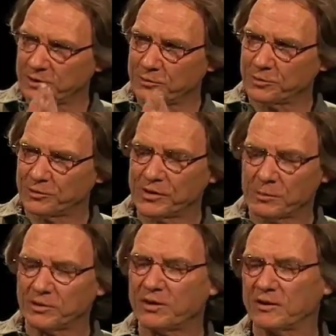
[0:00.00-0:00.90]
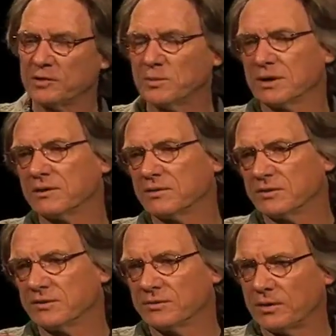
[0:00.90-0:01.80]
the first summer session, because
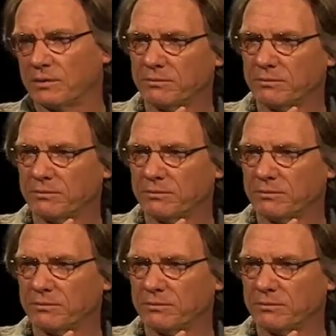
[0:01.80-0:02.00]
it's